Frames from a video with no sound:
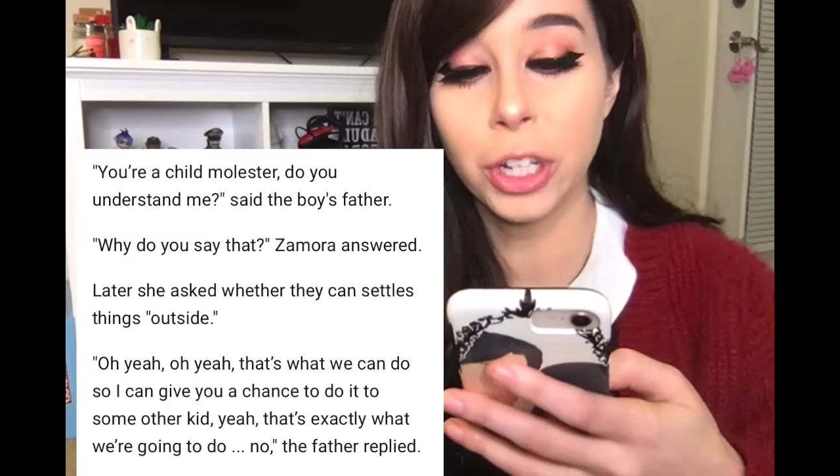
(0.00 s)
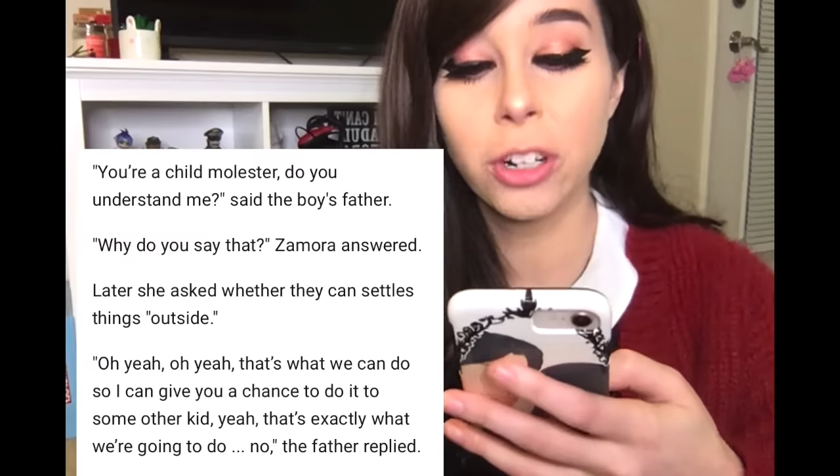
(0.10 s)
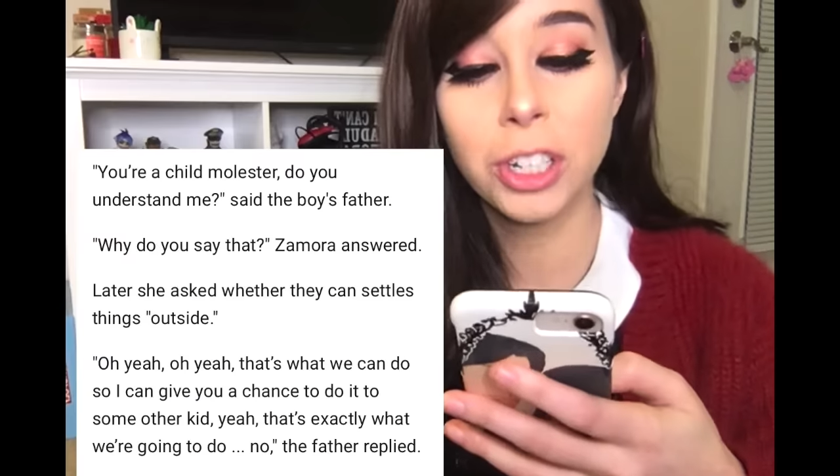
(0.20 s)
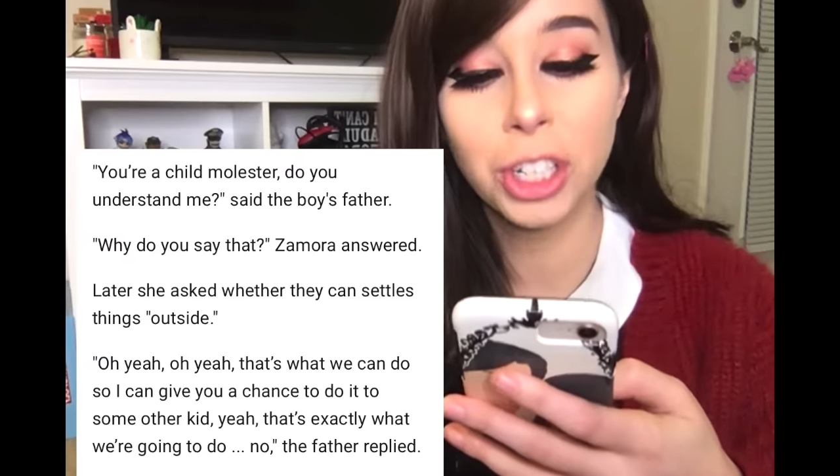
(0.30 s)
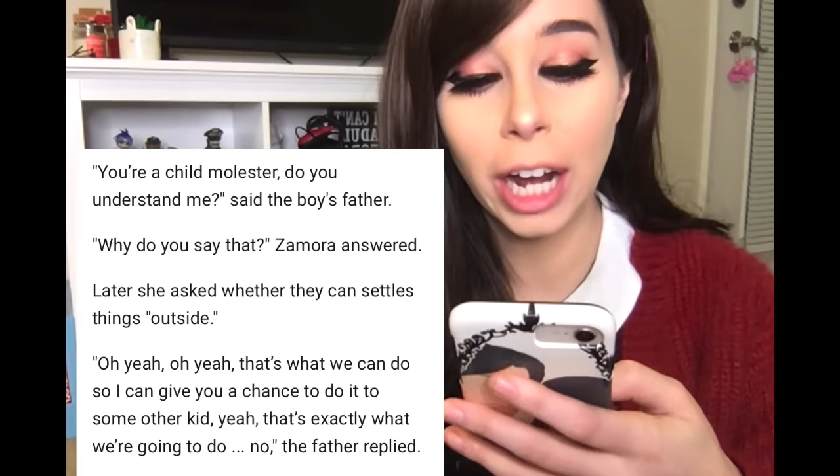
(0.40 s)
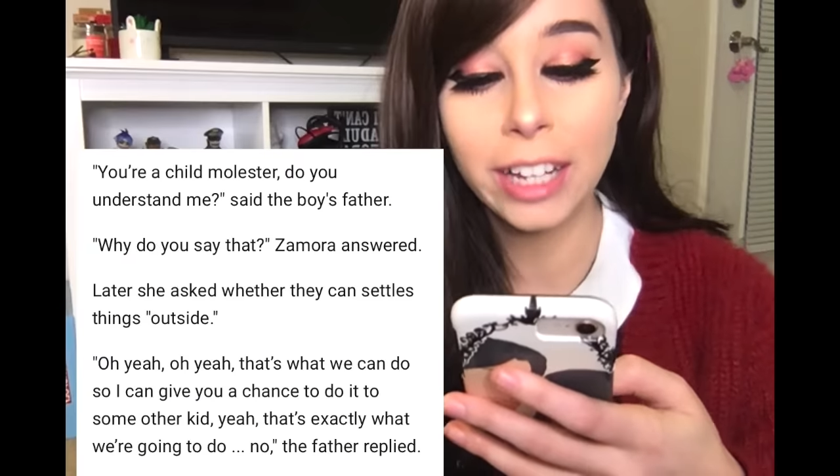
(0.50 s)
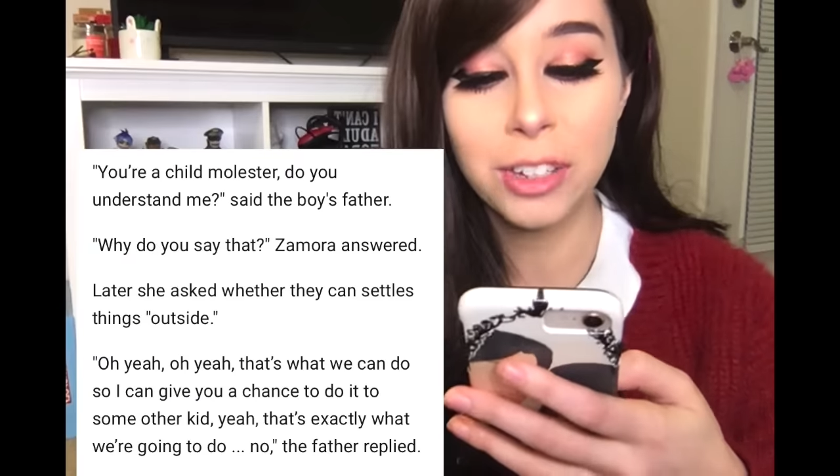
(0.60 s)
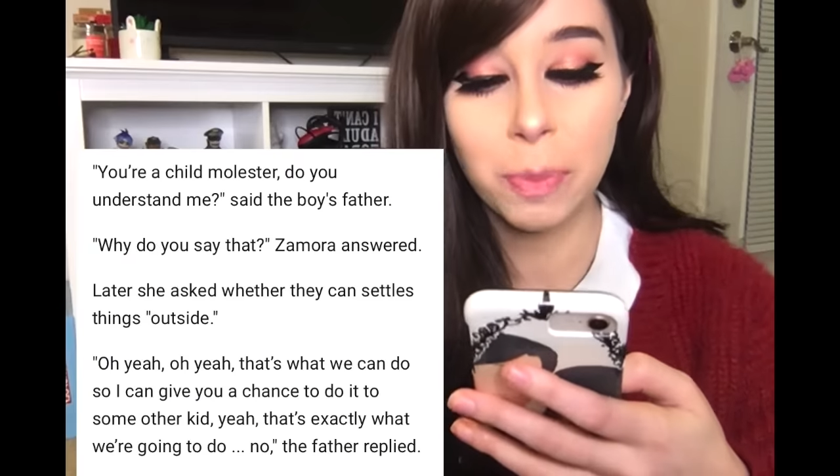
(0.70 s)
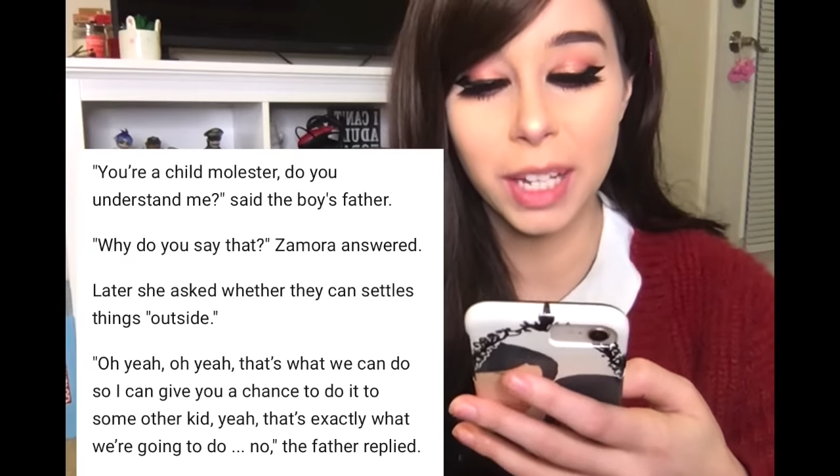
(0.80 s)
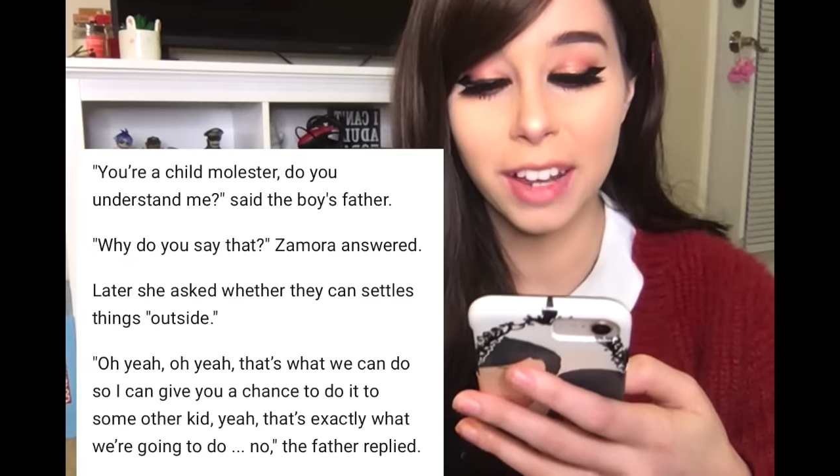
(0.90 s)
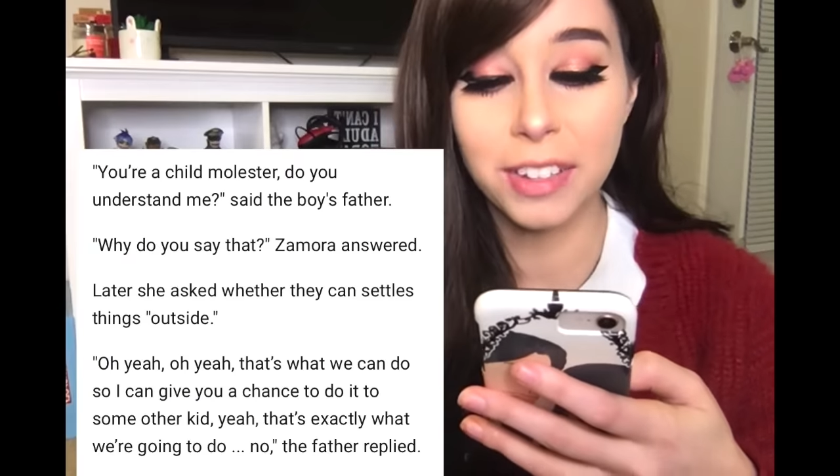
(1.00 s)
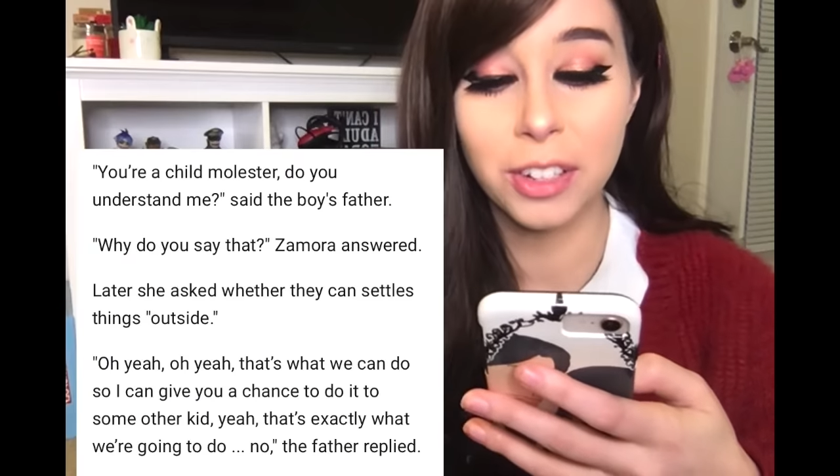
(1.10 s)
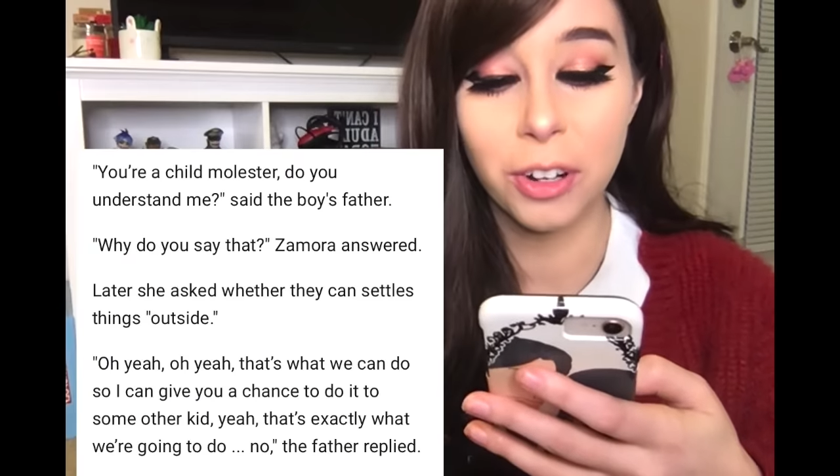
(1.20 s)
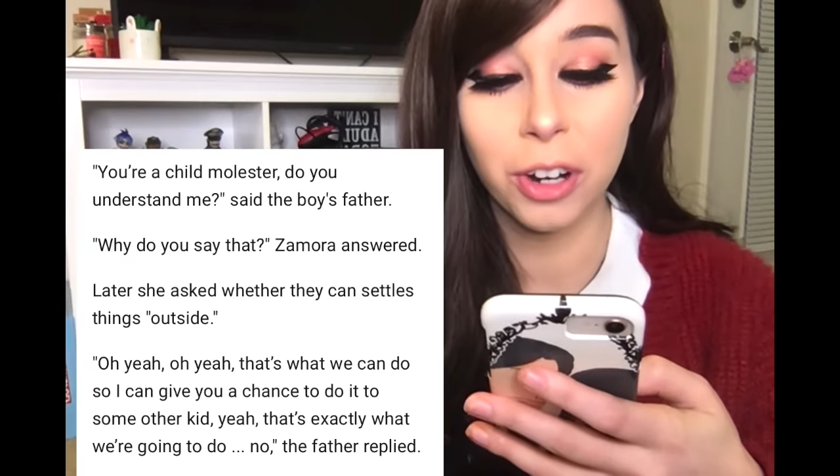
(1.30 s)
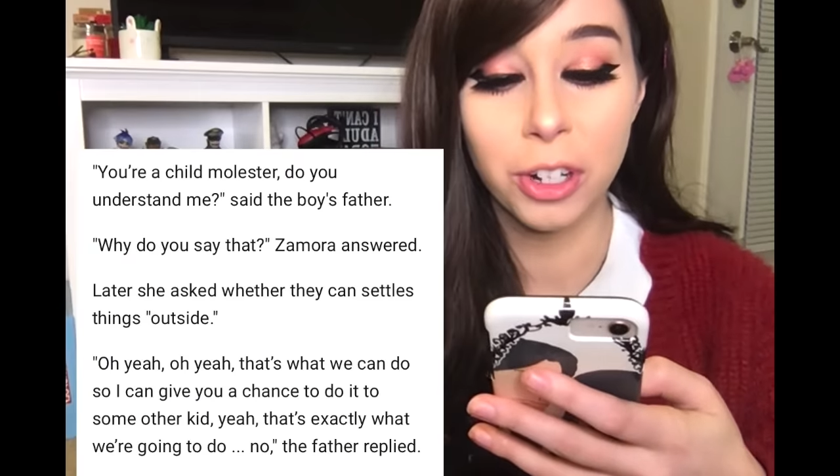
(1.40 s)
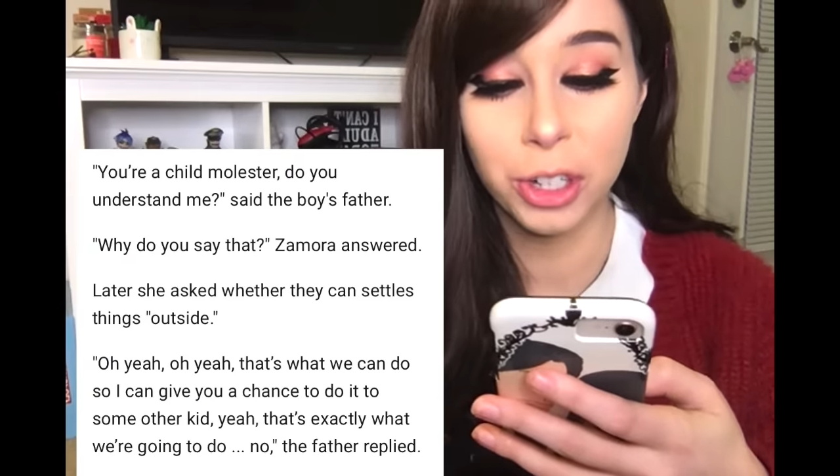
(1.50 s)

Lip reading: You're a child molester.